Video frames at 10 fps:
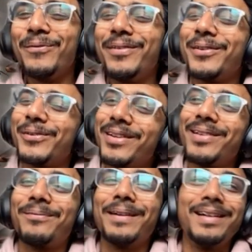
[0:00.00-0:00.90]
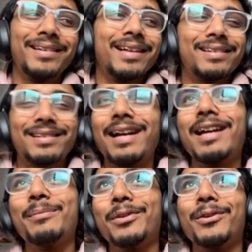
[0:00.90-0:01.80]
we couldn't find that
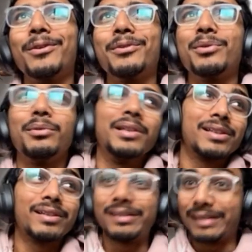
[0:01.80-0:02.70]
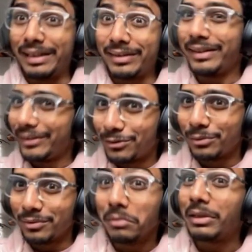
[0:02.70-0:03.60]
time, to discuss that thing too.